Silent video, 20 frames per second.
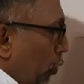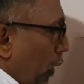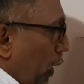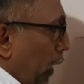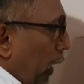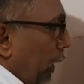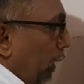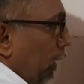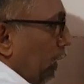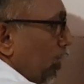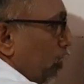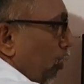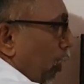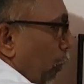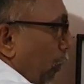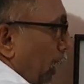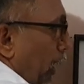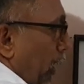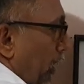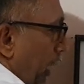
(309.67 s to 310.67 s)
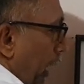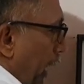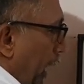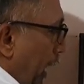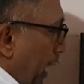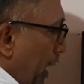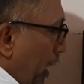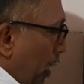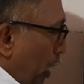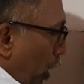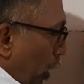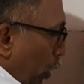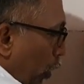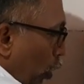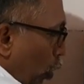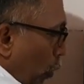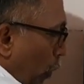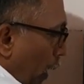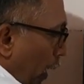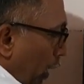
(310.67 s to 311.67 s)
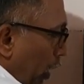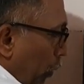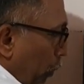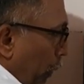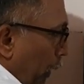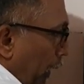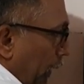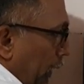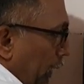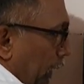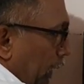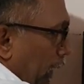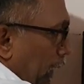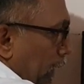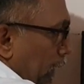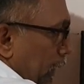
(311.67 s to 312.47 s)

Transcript: one and this one means again you multiply the